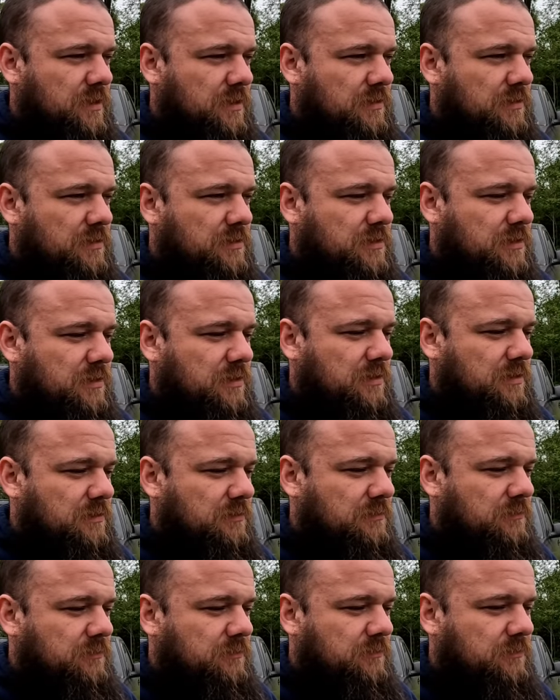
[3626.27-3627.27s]
It was a
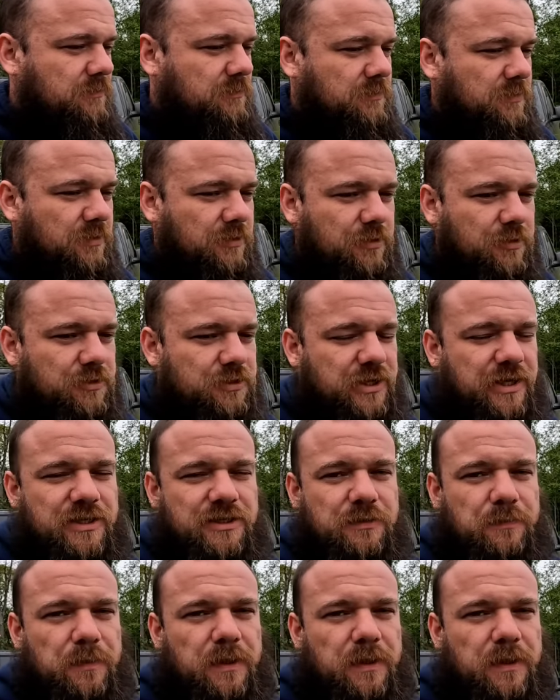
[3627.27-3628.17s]
good change of